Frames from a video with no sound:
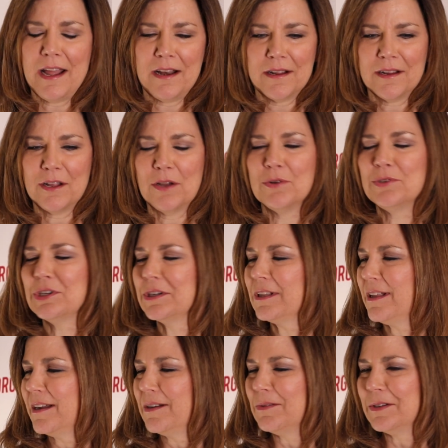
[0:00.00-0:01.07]
I had a coaching
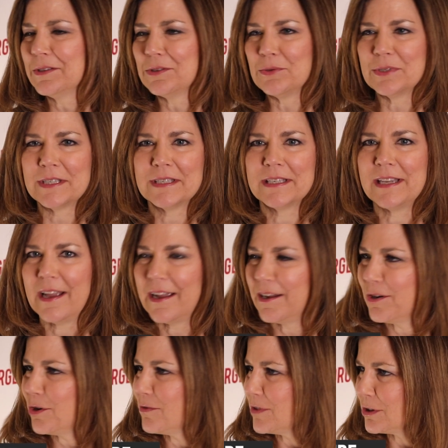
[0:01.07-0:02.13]
client once who was a
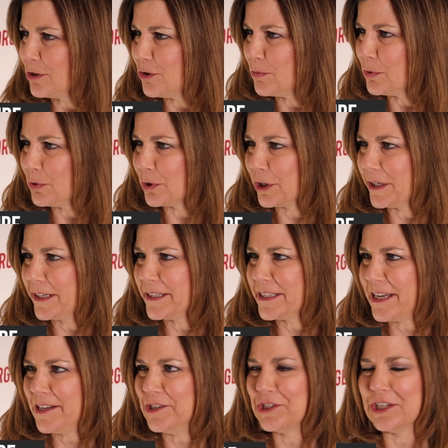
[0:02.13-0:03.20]
CIO of a global
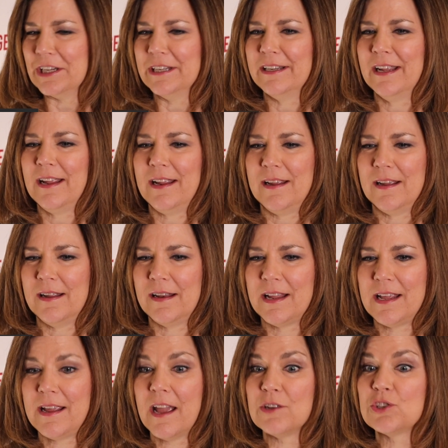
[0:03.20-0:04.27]
organization, and
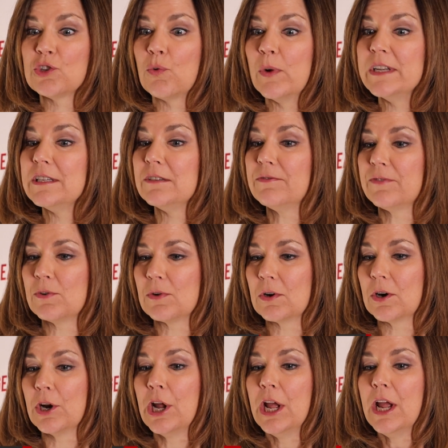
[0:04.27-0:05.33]
he had
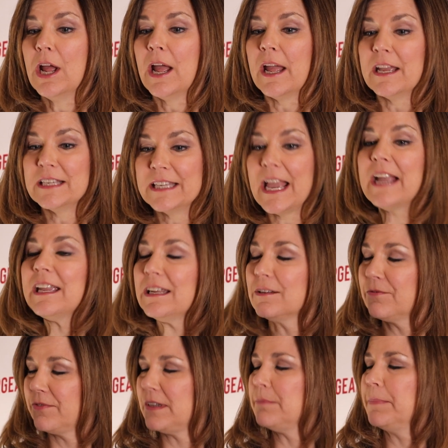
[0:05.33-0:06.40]
24
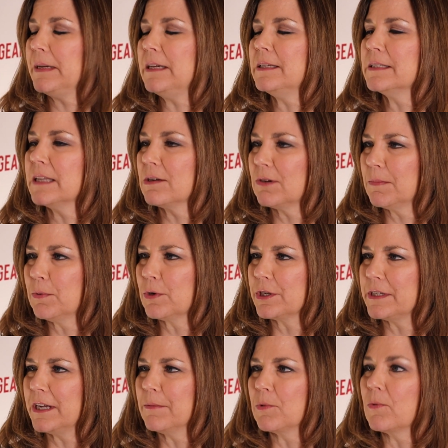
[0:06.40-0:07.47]
executive VPs that reported
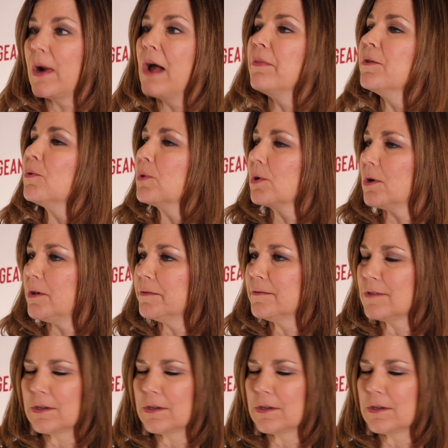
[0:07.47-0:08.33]
to him around the world.